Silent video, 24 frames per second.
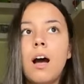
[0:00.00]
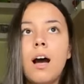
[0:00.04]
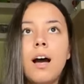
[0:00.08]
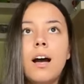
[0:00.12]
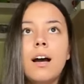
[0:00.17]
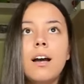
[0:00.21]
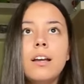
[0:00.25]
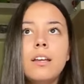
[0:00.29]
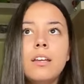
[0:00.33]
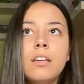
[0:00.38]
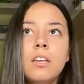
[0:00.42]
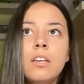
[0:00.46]

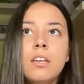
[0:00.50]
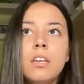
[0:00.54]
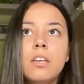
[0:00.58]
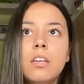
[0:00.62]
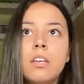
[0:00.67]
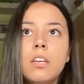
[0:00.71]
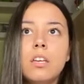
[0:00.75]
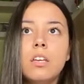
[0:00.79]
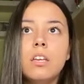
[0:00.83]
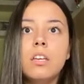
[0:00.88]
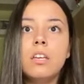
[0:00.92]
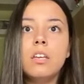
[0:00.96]

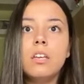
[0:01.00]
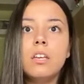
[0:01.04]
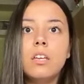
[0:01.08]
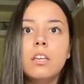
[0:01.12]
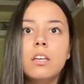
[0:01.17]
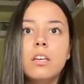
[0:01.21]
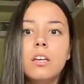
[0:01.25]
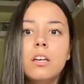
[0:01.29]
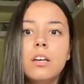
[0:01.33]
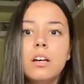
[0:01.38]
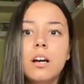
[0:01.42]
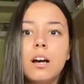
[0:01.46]

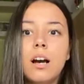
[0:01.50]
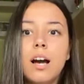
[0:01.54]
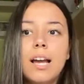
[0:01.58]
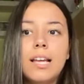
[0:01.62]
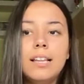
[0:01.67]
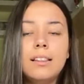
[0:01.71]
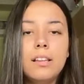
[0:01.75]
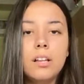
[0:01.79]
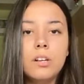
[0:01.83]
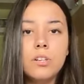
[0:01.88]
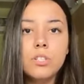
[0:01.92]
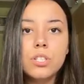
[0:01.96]
I
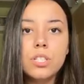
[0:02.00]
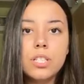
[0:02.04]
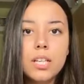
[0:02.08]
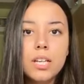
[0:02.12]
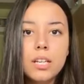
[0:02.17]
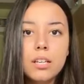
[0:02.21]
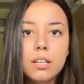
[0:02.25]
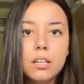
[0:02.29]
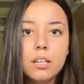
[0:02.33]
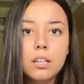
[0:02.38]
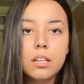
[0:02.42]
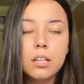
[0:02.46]
I lost
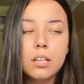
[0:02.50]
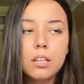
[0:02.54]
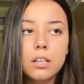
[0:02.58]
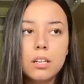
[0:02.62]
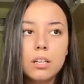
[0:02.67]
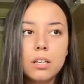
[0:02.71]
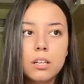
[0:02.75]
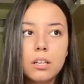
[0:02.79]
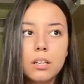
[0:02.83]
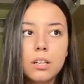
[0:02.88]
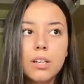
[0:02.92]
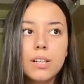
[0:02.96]
it
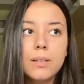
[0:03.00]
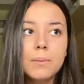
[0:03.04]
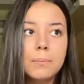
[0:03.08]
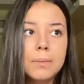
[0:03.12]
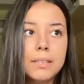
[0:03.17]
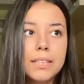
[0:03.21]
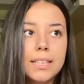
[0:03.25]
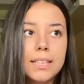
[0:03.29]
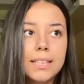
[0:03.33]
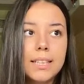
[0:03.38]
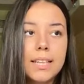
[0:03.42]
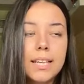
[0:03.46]

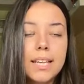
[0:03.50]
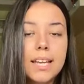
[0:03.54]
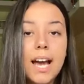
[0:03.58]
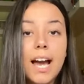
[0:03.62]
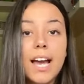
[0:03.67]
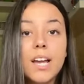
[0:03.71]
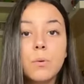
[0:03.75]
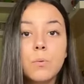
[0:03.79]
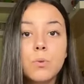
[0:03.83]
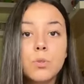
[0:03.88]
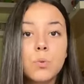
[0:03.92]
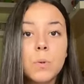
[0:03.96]
completely.
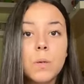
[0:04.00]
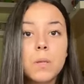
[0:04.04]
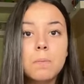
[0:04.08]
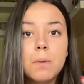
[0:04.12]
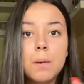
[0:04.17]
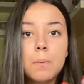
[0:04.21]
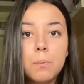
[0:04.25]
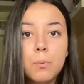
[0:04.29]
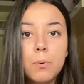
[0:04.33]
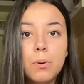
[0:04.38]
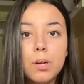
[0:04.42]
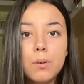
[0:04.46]
I was with
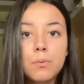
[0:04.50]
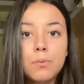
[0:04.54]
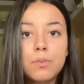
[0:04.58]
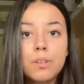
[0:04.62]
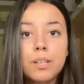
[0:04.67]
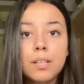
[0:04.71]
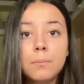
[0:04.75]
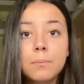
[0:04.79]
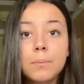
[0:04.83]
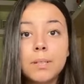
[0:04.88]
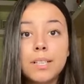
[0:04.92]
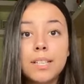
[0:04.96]
my
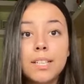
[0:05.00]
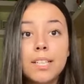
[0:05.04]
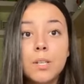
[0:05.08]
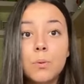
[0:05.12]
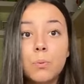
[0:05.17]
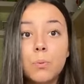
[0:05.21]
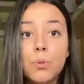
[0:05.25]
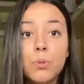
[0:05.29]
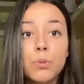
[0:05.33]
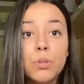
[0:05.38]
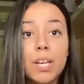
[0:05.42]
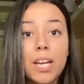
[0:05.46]
boyfriend, but he
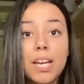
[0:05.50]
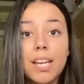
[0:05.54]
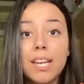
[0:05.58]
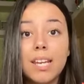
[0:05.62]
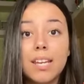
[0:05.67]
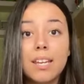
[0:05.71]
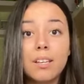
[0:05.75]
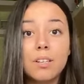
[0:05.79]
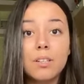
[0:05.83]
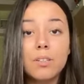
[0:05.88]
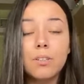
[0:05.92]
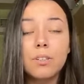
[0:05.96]
was
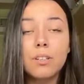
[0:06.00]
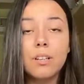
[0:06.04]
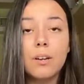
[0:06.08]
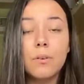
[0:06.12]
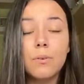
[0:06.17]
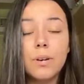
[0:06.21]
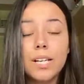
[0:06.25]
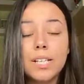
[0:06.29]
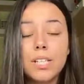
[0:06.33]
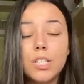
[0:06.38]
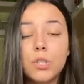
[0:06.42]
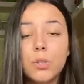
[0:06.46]
getting
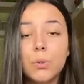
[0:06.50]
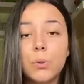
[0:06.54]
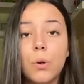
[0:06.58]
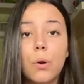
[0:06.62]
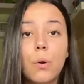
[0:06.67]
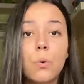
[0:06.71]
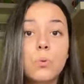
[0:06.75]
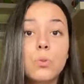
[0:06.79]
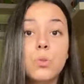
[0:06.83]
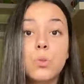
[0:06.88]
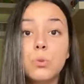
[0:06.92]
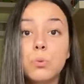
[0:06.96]
ready to
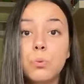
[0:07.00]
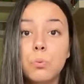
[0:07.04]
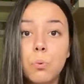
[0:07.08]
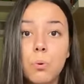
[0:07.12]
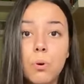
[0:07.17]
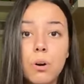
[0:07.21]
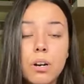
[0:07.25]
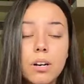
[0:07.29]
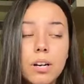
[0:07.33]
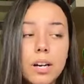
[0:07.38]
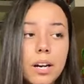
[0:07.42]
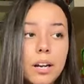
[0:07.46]
go to
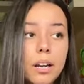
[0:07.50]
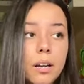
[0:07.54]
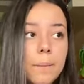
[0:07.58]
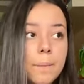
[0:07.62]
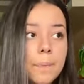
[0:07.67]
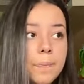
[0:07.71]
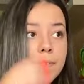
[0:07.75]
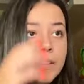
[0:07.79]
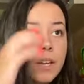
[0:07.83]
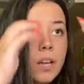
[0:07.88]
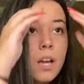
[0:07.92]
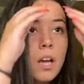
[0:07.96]
work.
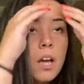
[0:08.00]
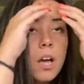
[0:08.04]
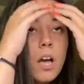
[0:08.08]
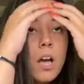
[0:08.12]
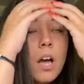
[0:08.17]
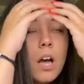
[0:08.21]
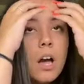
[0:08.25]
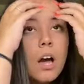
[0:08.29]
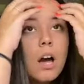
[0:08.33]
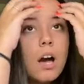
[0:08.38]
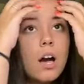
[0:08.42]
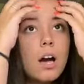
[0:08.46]

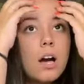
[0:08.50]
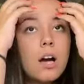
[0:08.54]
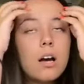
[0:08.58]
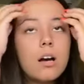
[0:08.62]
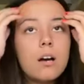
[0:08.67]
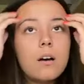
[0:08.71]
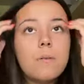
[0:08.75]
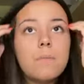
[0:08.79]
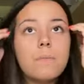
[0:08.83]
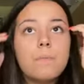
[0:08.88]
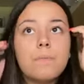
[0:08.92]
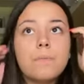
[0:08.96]

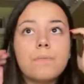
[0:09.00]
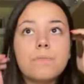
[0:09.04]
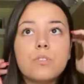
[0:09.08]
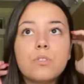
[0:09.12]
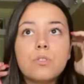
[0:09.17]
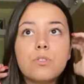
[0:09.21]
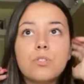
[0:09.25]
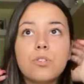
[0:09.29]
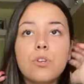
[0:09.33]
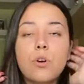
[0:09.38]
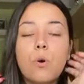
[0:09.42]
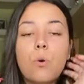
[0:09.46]
Um,
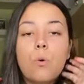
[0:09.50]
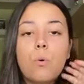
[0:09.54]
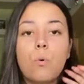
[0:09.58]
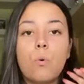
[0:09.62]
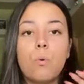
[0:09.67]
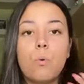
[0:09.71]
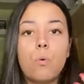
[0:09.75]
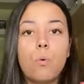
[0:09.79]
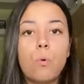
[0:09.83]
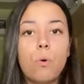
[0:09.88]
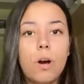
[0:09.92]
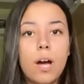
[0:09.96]

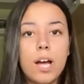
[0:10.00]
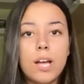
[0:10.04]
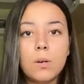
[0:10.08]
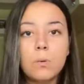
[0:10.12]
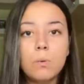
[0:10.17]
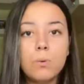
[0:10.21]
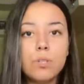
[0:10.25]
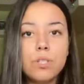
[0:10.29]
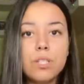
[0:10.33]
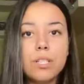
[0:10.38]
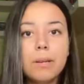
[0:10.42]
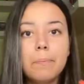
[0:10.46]
so I
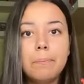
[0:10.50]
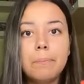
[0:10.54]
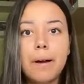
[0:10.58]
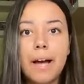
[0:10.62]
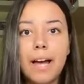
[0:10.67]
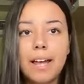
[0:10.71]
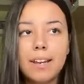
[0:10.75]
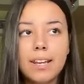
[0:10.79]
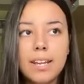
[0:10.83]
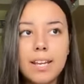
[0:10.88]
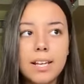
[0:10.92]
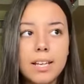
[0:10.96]
was in a
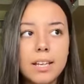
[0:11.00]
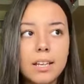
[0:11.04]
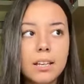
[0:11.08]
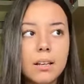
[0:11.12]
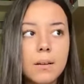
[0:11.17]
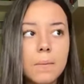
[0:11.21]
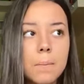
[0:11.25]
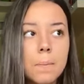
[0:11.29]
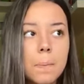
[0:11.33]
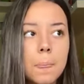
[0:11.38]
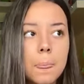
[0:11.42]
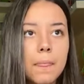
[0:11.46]
panic.
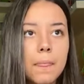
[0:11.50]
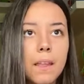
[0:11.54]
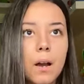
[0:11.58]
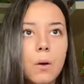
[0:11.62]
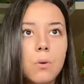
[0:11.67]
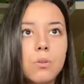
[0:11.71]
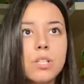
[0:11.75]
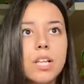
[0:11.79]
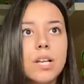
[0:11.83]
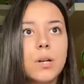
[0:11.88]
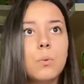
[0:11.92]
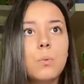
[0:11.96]

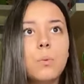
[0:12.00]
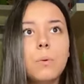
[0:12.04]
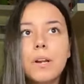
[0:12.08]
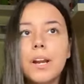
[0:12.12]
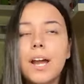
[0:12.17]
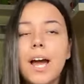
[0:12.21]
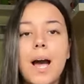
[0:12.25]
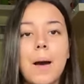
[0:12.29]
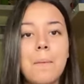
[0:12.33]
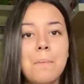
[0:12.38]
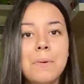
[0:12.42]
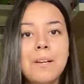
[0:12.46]
I was like,
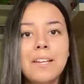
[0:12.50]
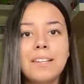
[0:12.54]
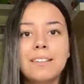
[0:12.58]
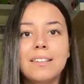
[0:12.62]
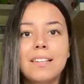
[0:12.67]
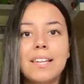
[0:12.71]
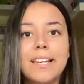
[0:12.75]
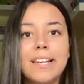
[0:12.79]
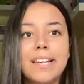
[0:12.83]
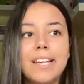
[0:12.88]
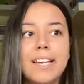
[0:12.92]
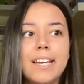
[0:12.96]
what
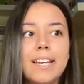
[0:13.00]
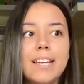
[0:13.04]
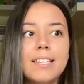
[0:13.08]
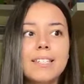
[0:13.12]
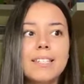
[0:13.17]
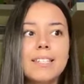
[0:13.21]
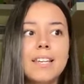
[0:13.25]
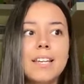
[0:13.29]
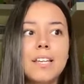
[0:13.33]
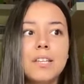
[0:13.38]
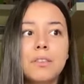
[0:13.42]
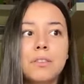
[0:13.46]
happened? Like,
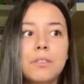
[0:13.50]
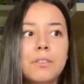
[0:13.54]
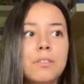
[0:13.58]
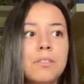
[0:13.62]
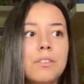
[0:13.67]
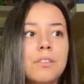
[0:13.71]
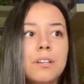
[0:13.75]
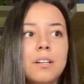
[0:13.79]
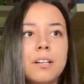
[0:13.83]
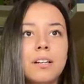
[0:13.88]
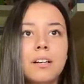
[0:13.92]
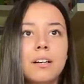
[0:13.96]
is it
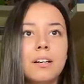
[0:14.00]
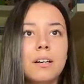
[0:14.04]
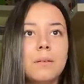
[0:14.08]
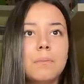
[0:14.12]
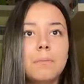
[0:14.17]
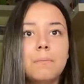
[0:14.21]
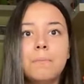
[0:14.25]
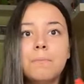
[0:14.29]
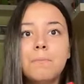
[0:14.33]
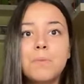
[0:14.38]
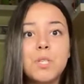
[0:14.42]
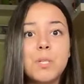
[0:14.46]

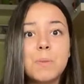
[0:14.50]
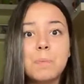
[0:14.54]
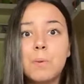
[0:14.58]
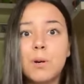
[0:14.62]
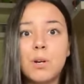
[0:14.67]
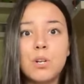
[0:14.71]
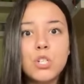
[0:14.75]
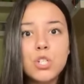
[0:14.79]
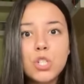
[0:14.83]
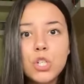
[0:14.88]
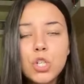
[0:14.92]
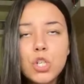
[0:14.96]
the
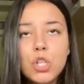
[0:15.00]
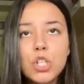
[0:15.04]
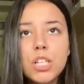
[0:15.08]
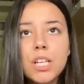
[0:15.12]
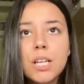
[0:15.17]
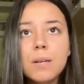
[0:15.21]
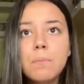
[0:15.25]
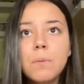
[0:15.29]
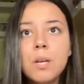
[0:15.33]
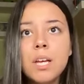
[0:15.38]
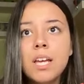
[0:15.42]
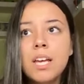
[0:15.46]

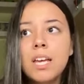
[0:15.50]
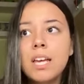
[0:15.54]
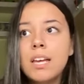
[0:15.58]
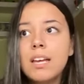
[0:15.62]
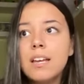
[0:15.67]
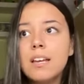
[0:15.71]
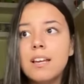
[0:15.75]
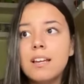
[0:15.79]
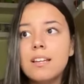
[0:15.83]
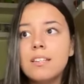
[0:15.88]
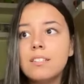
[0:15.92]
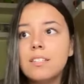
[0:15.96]
sponsorship?
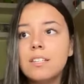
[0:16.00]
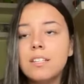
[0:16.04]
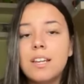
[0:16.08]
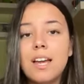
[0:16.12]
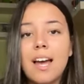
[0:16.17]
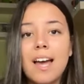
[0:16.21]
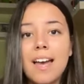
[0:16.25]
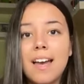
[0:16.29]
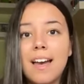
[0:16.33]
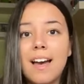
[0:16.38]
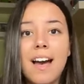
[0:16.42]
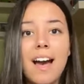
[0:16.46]
Is it
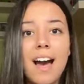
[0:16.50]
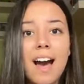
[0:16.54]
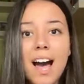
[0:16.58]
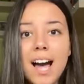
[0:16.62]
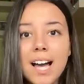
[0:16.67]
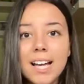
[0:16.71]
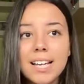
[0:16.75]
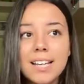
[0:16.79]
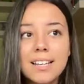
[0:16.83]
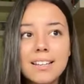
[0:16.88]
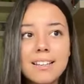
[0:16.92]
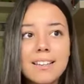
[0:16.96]
a
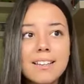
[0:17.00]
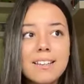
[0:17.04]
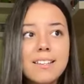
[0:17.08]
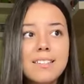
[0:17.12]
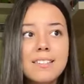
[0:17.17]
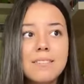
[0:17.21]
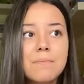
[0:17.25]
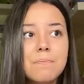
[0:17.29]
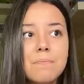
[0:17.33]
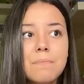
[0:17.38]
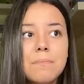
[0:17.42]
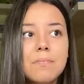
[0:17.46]
hack?
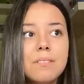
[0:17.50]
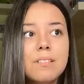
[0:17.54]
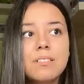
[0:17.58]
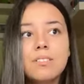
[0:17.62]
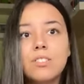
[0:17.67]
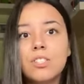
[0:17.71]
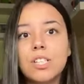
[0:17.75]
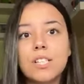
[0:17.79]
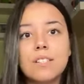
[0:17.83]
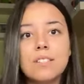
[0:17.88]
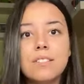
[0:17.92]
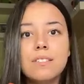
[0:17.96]
It,
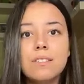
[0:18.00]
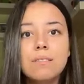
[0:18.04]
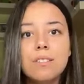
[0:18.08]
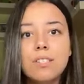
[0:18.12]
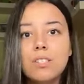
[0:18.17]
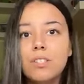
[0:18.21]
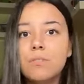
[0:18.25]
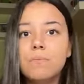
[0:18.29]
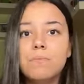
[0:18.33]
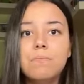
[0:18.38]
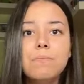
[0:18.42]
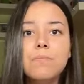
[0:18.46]
it just,
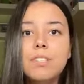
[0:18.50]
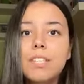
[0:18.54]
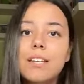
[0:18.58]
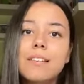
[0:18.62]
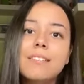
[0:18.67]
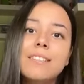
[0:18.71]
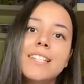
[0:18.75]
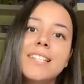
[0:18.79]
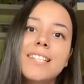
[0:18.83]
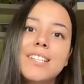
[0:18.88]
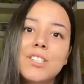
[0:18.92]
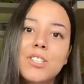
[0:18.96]
it
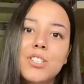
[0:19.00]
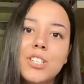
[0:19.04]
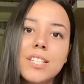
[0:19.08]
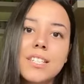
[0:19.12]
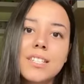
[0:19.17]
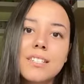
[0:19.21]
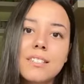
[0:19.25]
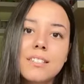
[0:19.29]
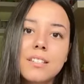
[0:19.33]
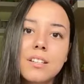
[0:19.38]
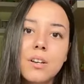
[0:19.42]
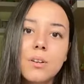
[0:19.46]
did it
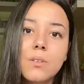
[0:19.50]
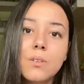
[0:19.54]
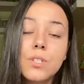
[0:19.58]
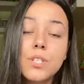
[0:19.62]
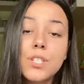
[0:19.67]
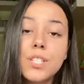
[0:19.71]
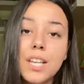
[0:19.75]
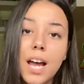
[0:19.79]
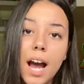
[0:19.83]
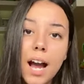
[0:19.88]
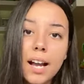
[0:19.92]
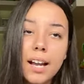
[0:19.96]
just got
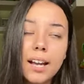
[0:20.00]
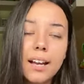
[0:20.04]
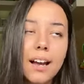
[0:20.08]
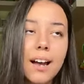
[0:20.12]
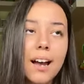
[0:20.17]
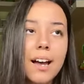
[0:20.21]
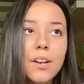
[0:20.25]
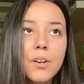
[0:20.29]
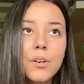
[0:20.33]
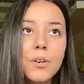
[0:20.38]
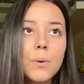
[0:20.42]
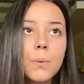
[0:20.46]
stuck?
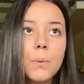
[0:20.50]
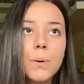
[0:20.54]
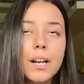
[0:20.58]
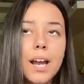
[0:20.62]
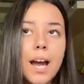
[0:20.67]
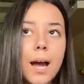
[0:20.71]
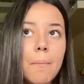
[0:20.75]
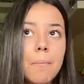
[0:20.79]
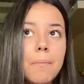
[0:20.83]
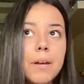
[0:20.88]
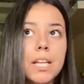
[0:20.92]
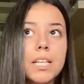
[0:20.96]
I don't know what
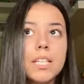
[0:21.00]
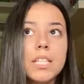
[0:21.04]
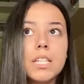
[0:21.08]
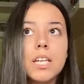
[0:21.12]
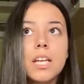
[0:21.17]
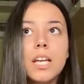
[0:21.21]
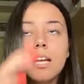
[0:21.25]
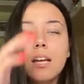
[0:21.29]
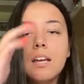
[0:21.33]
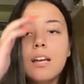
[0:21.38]
happened.